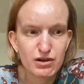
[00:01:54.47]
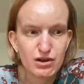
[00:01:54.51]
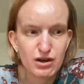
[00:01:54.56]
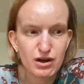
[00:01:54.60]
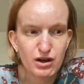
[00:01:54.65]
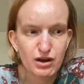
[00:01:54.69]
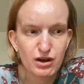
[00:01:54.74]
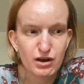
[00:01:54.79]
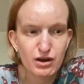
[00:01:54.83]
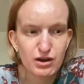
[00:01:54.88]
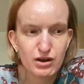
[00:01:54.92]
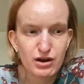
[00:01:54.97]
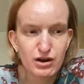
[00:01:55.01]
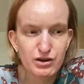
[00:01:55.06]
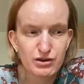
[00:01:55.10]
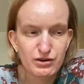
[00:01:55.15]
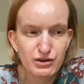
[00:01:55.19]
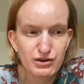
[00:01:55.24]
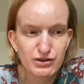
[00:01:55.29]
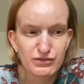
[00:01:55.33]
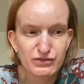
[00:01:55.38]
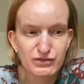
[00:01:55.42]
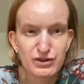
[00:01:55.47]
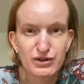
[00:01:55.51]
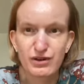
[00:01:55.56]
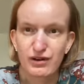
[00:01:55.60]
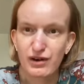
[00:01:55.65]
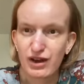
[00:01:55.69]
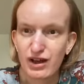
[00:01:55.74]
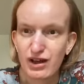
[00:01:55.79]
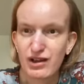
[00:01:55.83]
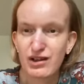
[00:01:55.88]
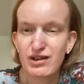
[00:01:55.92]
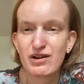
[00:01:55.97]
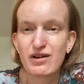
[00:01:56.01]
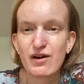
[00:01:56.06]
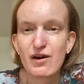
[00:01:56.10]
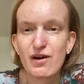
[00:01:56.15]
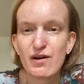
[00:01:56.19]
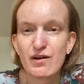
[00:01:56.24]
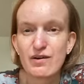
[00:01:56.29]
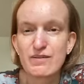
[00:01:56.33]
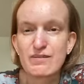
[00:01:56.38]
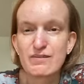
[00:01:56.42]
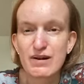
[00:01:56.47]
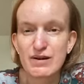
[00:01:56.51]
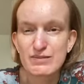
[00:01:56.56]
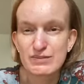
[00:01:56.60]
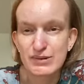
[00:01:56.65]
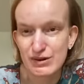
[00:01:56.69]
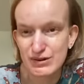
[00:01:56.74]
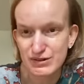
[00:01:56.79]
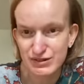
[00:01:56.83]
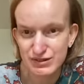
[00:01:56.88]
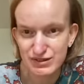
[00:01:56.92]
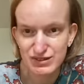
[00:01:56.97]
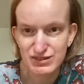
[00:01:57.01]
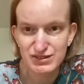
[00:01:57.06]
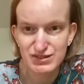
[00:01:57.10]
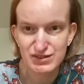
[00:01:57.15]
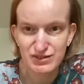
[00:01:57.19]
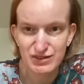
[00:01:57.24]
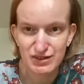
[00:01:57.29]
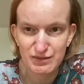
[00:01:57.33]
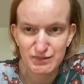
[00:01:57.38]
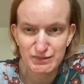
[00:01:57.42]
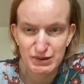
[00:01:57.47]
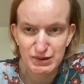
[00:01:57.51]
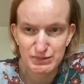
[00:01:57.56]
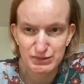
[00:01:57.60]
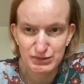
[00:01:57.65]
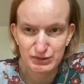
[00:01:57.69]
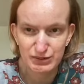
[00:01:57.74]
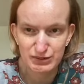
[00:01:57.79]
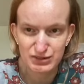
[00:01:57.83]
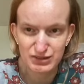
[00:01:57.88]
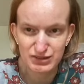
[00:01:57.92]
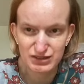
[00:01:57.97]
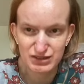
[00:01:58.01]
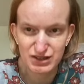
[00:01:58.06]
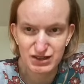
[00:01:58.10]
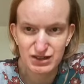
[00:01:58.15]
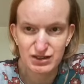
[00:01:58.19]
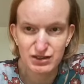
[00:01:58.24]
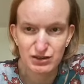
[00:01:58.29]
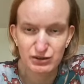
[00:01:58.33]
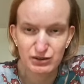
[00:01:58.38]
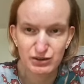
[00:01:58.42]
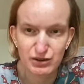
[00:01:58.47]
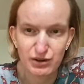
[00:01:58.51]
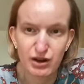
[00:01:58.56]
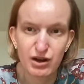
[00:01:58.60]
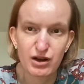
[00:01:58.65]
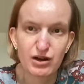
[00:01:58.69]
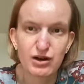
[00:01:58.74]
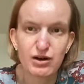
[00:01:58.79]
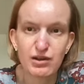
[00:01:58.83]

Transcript: lot of colour on my product so that people could see the colour